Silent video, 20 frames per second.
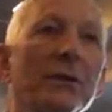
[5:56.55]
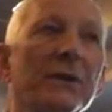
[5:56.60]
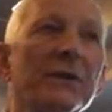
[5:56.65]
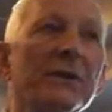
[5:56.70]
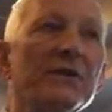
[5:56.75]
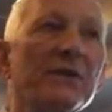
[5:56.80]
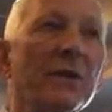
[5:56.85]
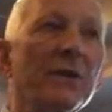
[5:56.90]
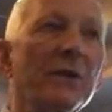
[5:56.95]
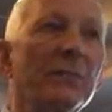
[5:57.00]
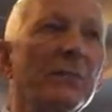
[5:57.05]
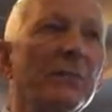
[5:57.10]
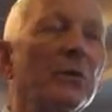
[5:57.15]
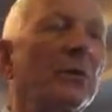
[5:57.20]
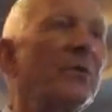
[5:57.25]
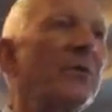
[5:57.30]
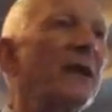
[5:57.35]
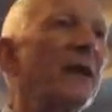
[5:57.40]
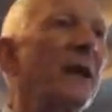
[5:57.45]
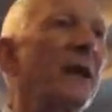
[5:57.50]
this
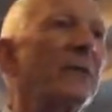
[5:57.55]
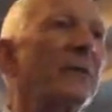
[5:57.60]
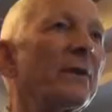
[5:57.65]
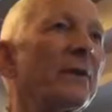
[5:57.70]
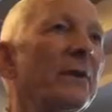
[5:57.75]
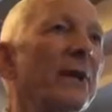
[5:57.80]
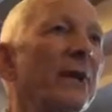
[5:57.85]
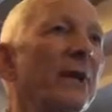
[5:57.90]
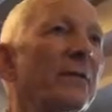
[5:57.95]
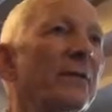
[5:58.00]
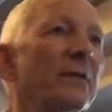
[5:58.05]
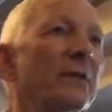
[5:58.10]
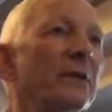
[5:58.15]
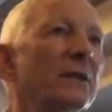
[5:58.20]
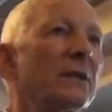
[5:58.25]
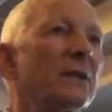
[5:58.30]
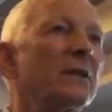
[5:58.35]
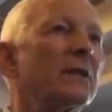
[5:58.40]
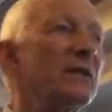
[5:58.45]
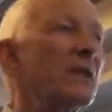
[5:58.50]
self-proving
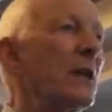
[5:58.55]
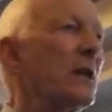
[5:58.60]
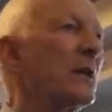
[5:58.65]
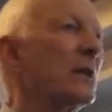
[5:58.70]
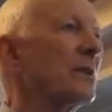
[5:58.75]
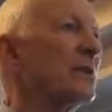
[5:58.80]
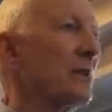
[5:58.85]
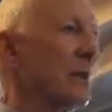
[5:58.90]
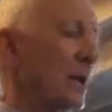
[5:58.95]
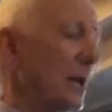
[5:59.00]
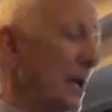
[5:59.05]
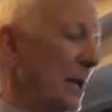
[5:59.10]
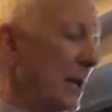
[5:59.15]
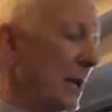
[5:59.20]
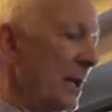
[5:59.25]
affidavit that says